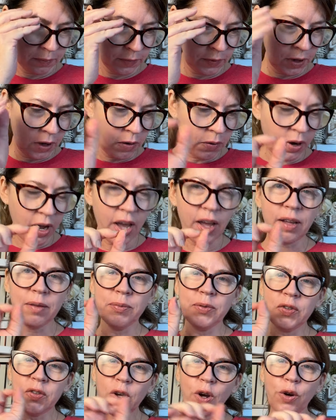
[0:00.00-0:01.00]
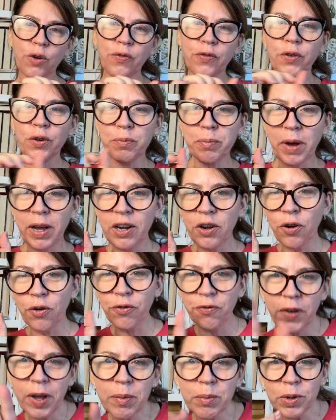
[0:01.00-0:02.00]
Okay, so for my
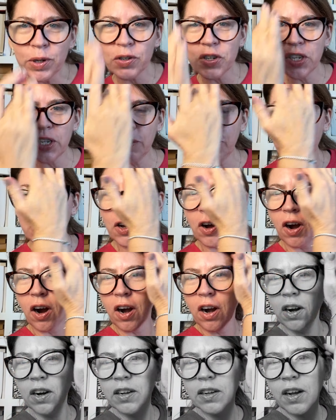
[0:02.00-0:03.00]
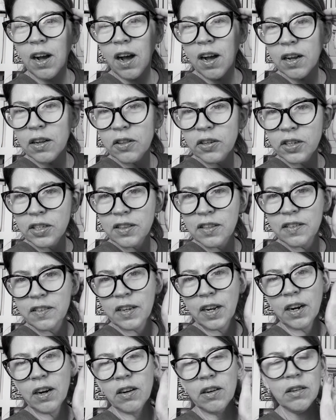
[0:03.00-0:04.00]
November TBR, God, look at this
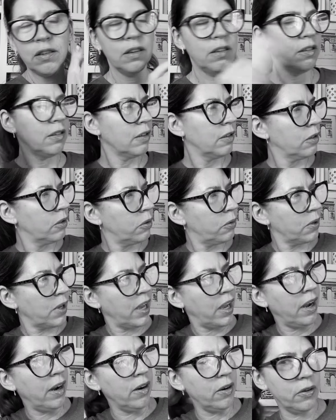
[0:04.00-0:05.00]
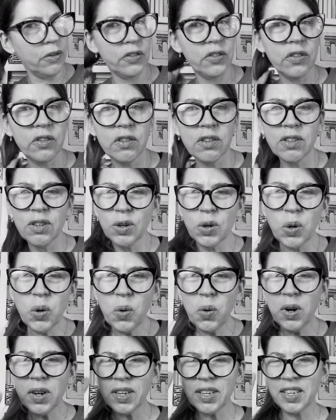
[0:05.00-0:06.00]
hair. Who cares? Who
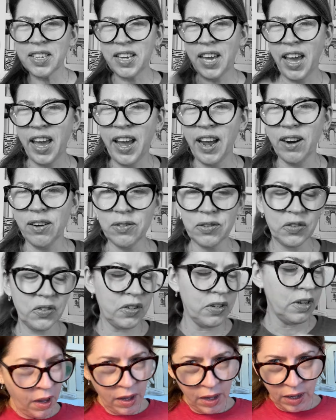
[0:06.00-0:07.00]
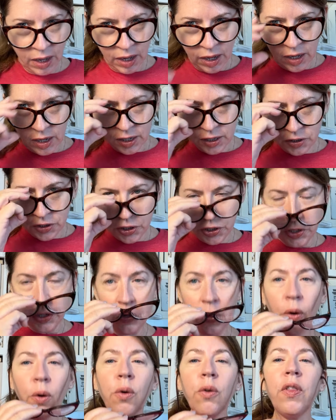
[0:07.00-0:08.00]
cares? Did you
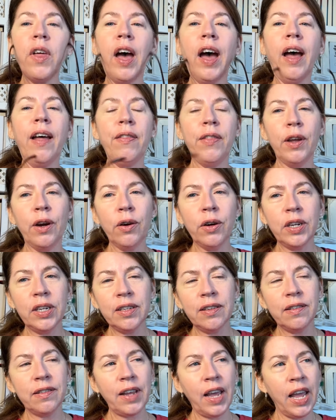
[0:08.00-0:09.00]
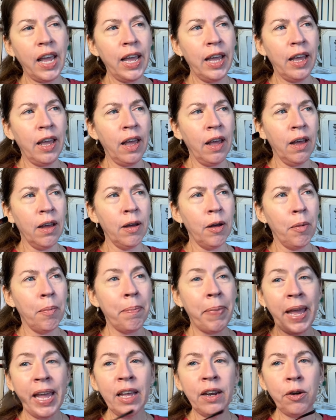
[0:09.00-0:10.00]
know that there is a
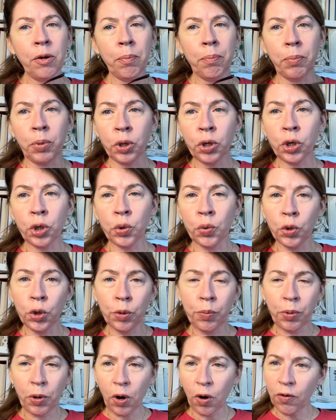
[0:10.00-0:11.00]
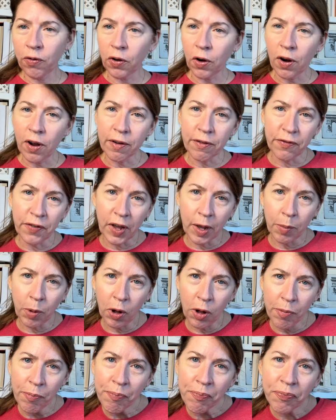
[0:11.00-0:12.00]
banned book group over on Fable?